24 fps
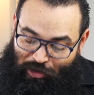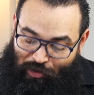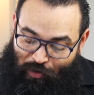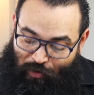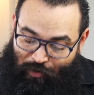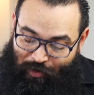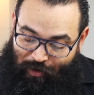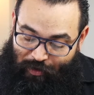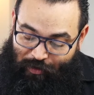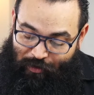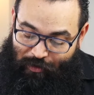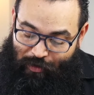is
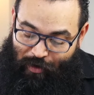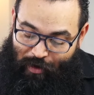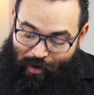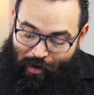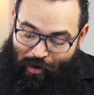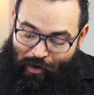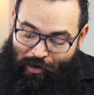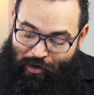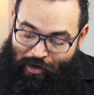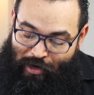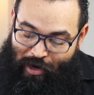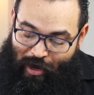shortened,
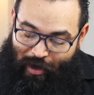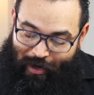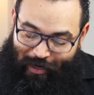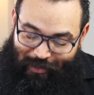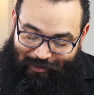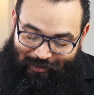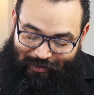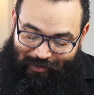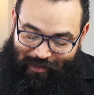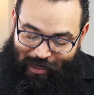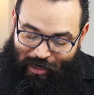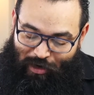not
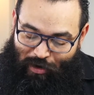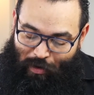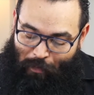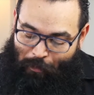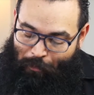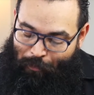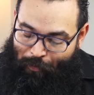a single